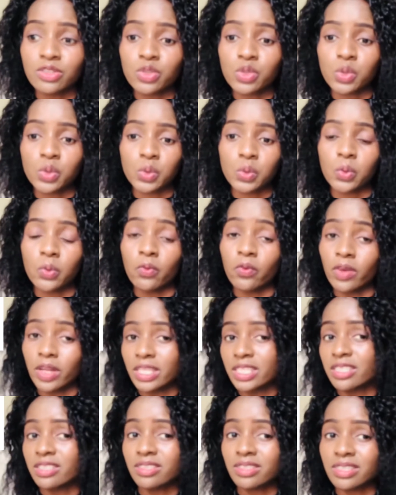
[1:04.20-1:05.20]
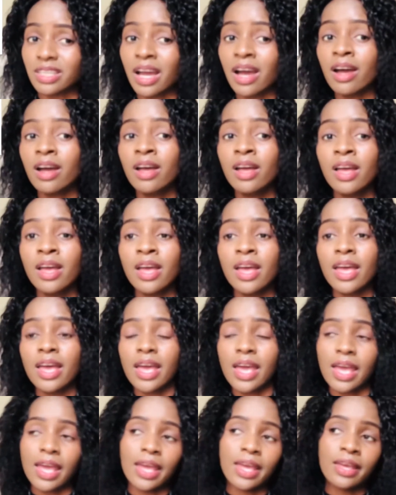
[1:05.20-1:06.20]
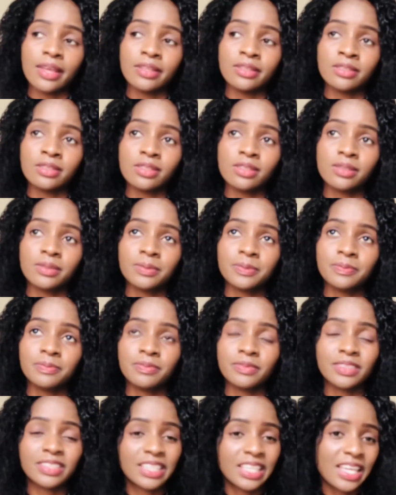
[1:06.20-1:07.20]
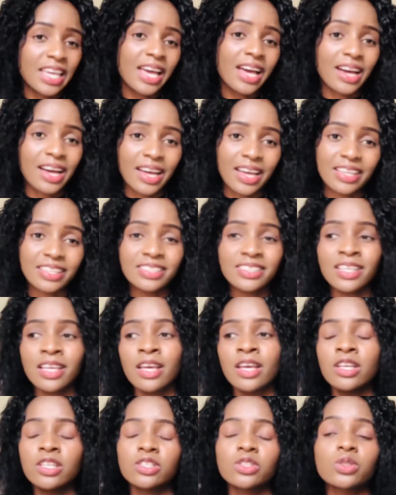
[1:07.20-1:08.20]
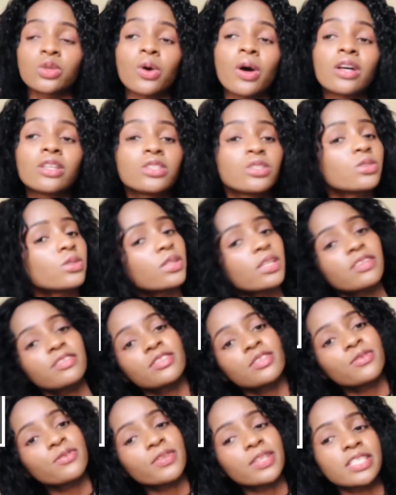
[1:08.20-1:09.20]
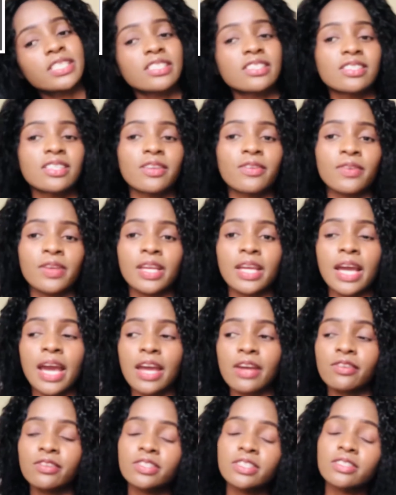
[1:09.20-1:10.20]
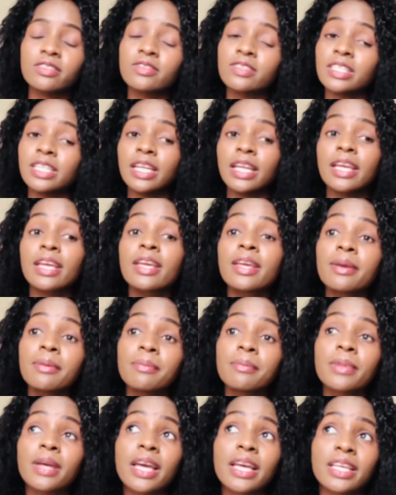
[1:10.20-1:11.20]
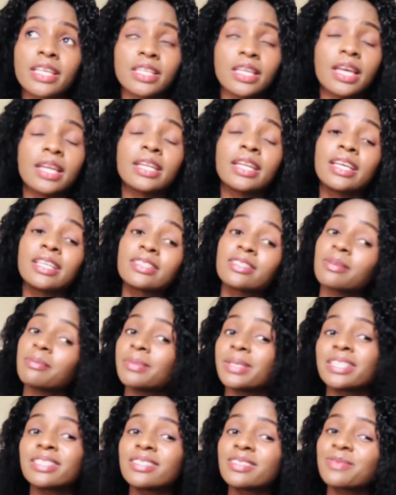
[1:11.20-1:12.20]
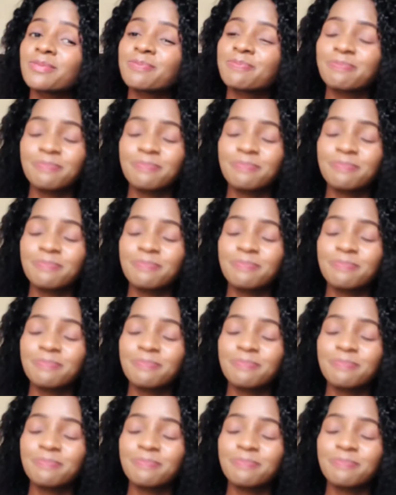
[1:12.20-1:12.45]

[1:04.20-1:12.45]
to register, and yeah guys, so soon after registering, I received an SMS